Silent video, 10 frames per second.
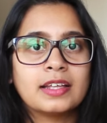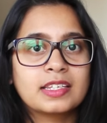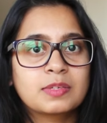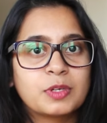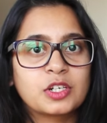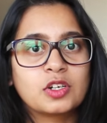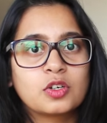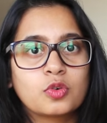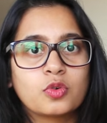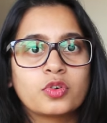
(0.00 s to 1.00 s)
this
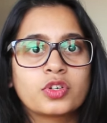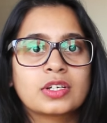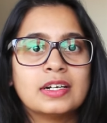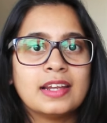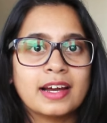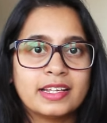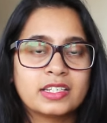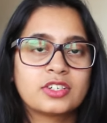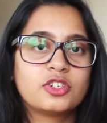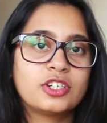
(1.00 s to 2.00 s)
particular course
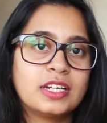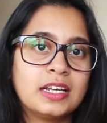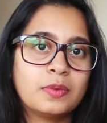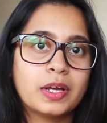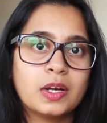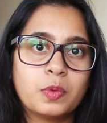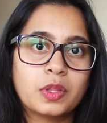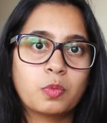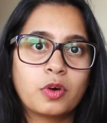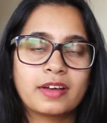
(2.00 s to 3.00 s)
aligns really well
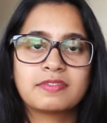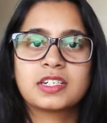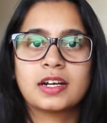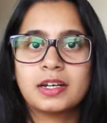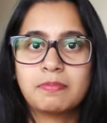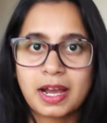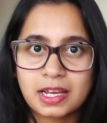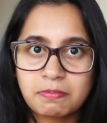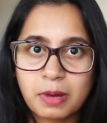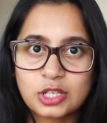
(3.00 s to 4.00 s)
with what I've studied
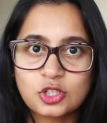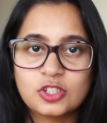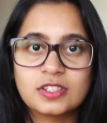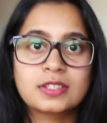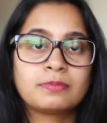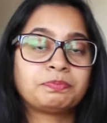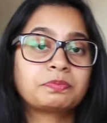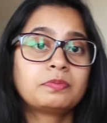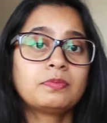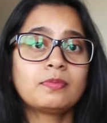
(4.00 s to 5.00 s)
back in bachelor's.
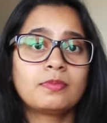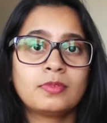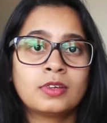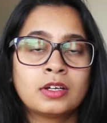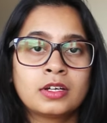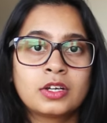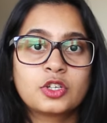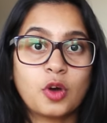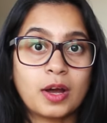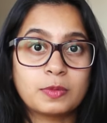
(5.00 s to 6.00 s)

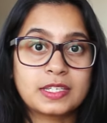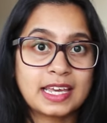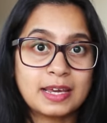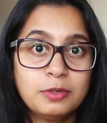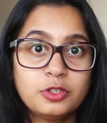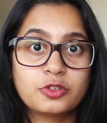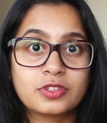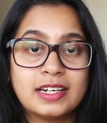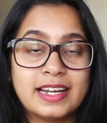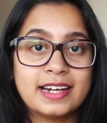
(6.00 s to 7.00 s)
So I was able to
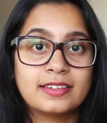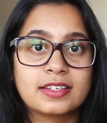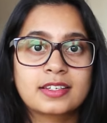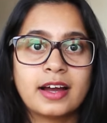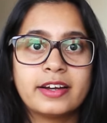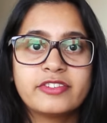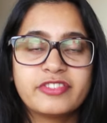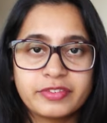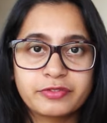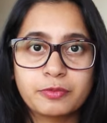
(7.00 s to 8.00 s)
relate this kind
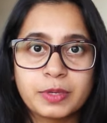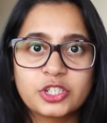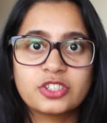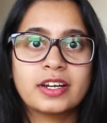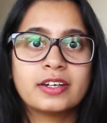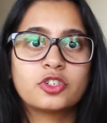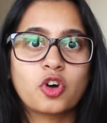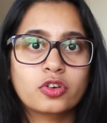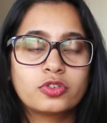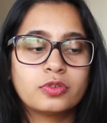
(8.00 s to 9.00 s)
of information and
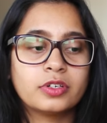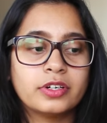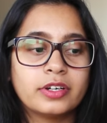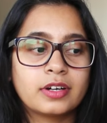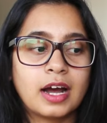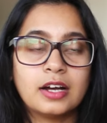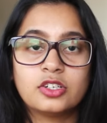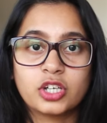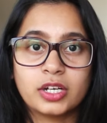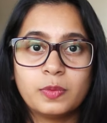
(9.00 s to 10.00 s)
talk to her
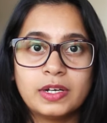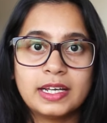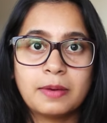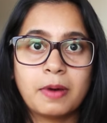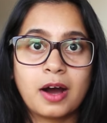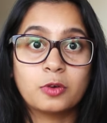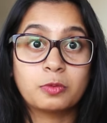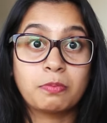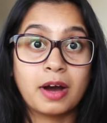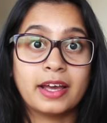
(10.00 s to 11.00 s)
genuinely
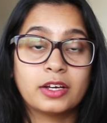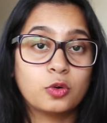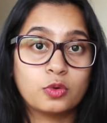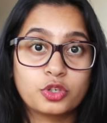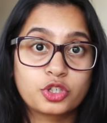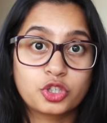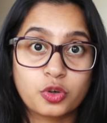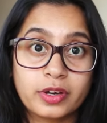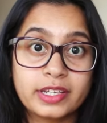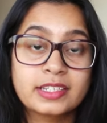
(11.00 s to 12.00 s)
about my course
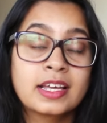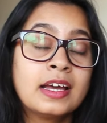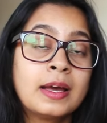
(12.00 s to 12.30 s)
choice.